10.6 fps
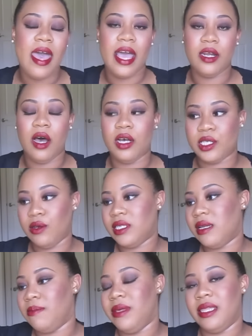and also
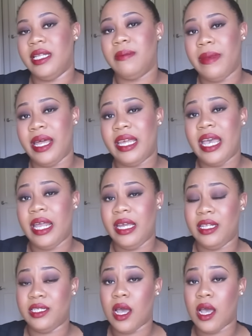something that's medicated in